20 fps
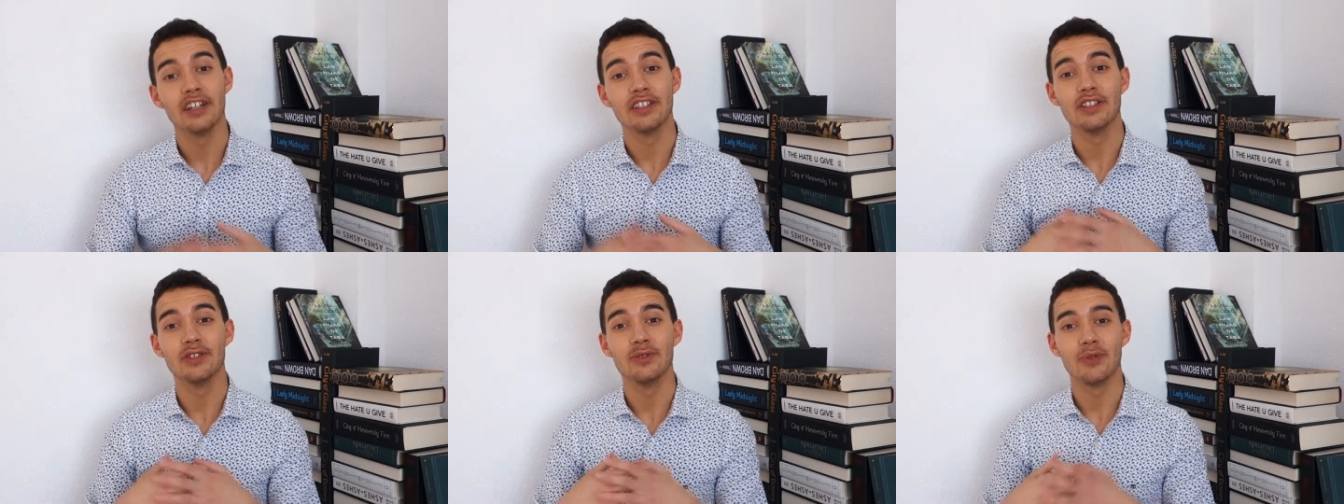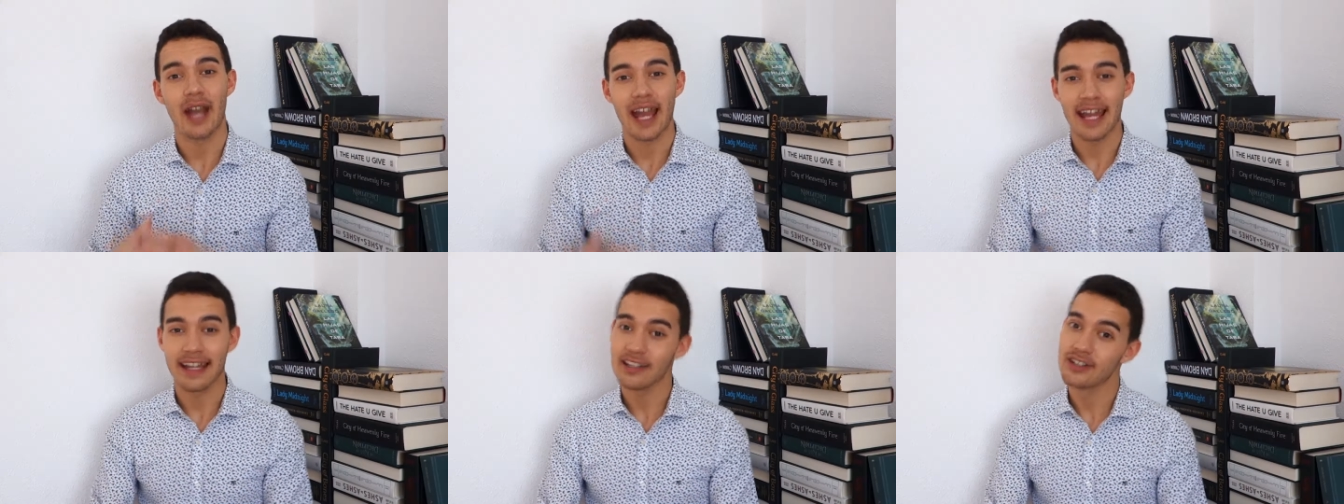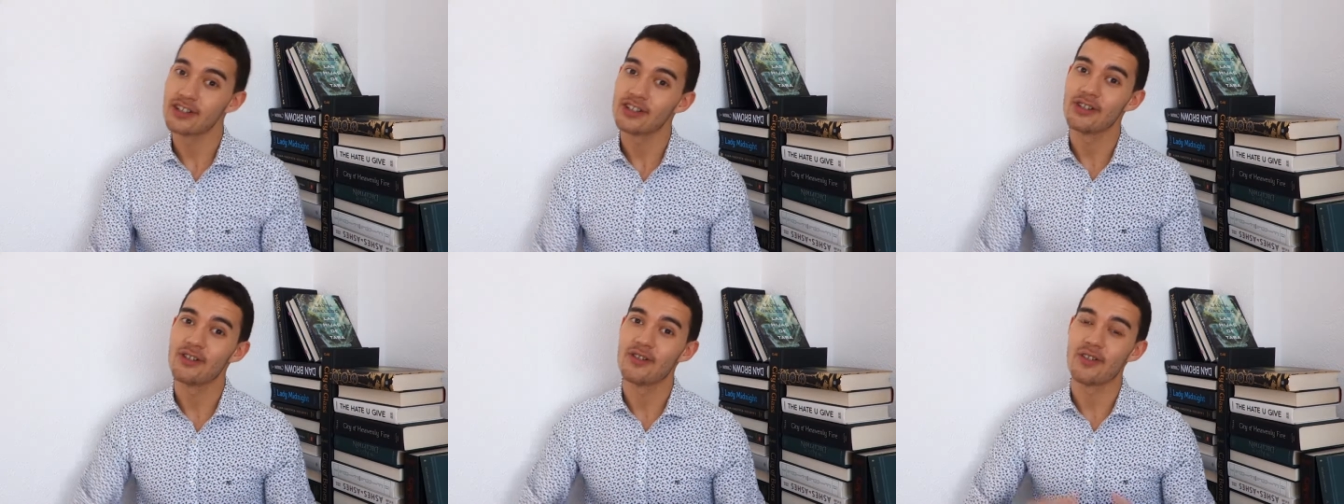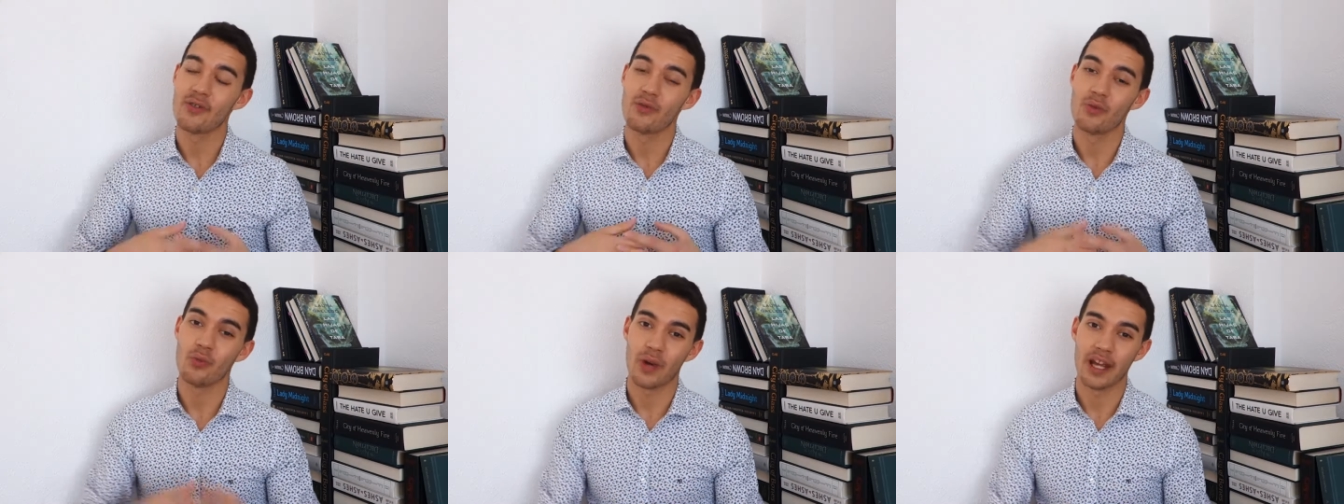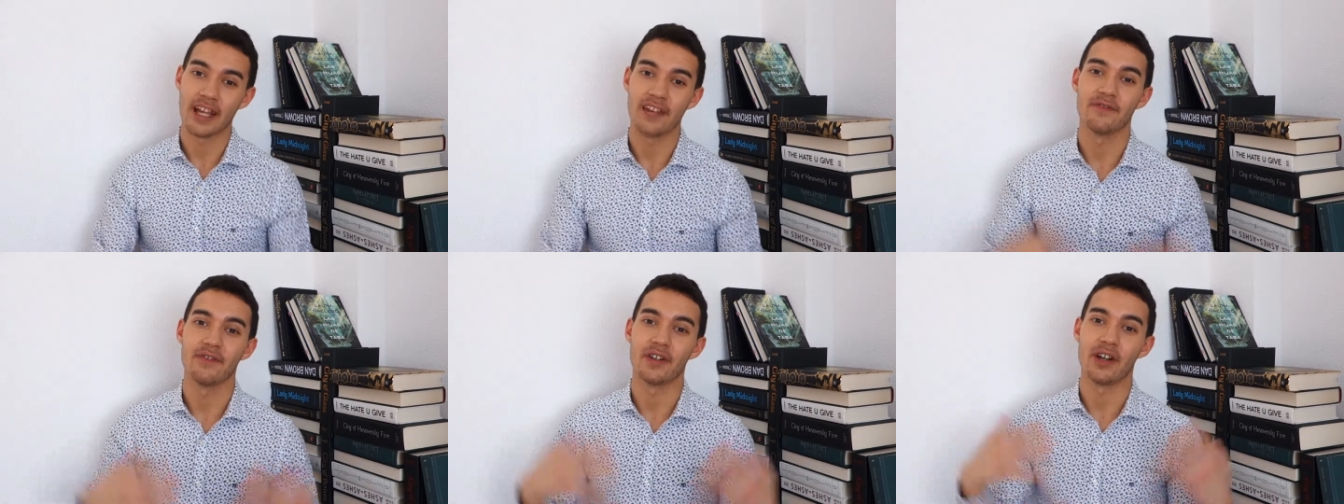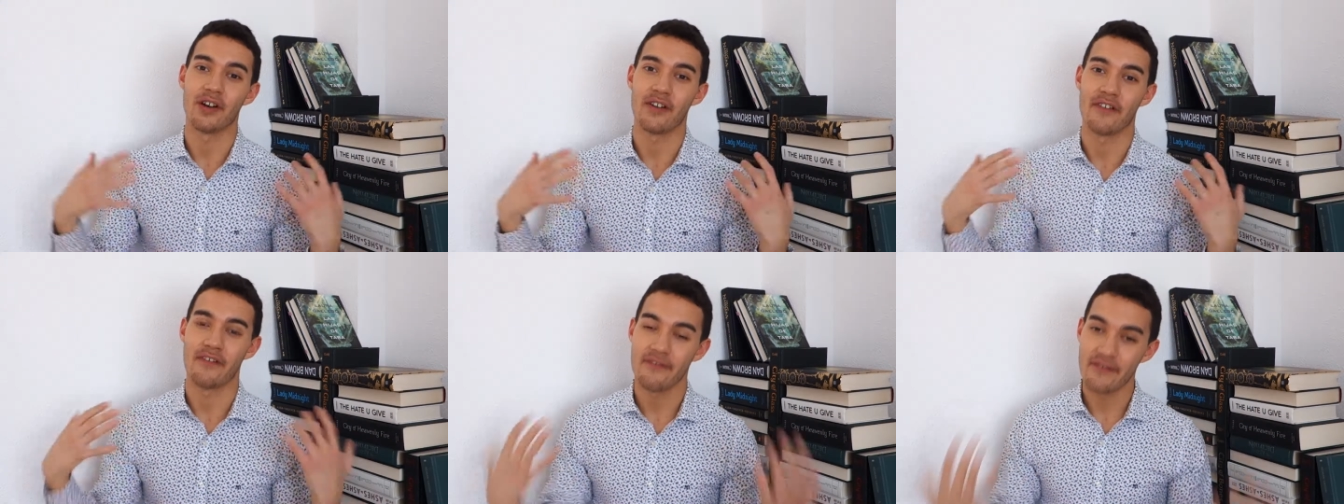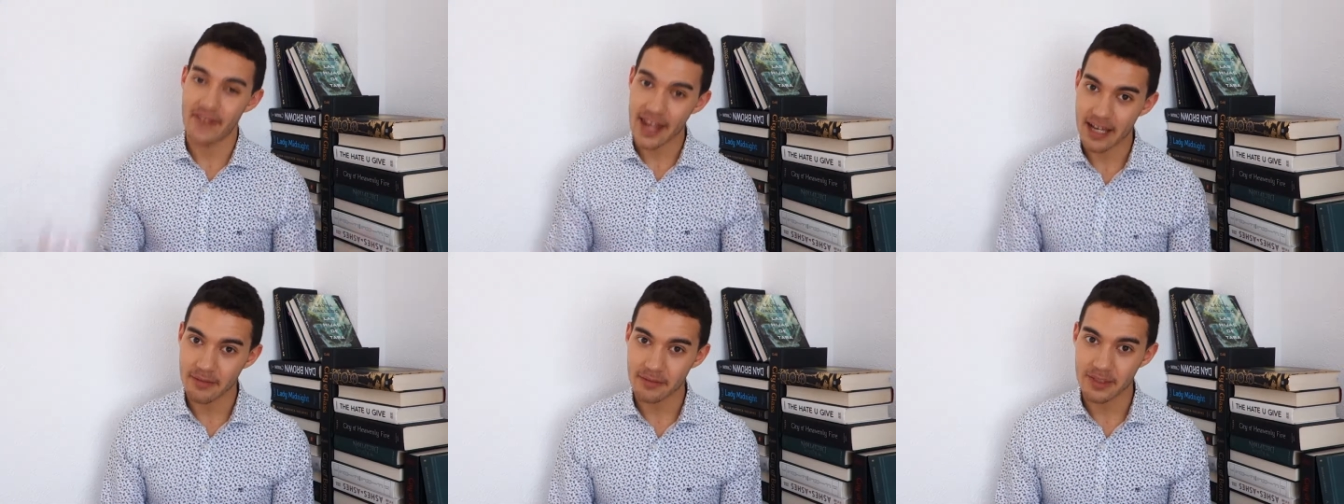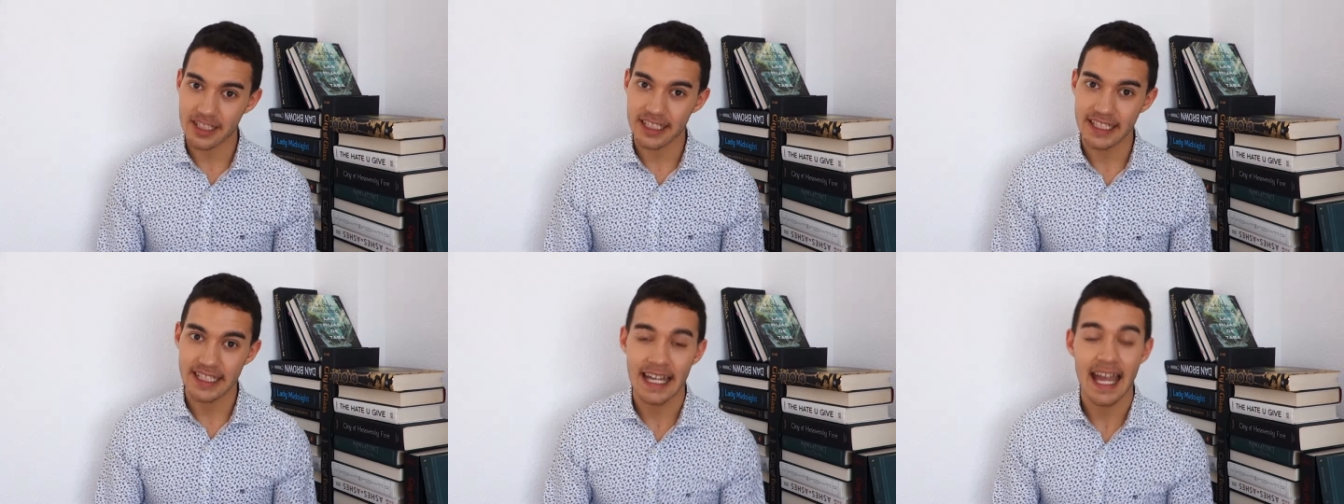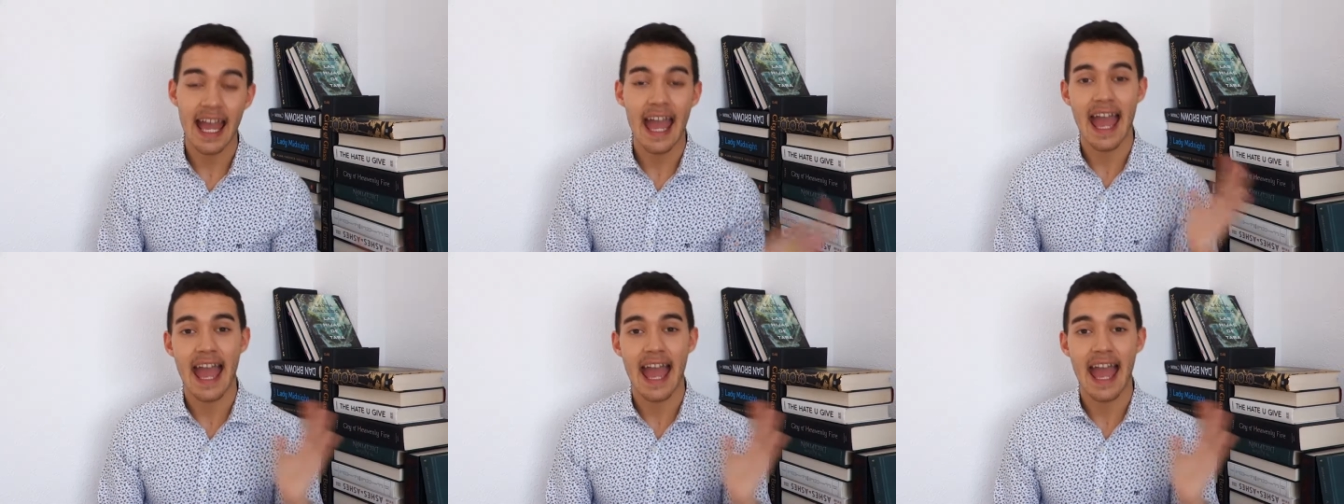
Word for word: to enter the Wayfarer family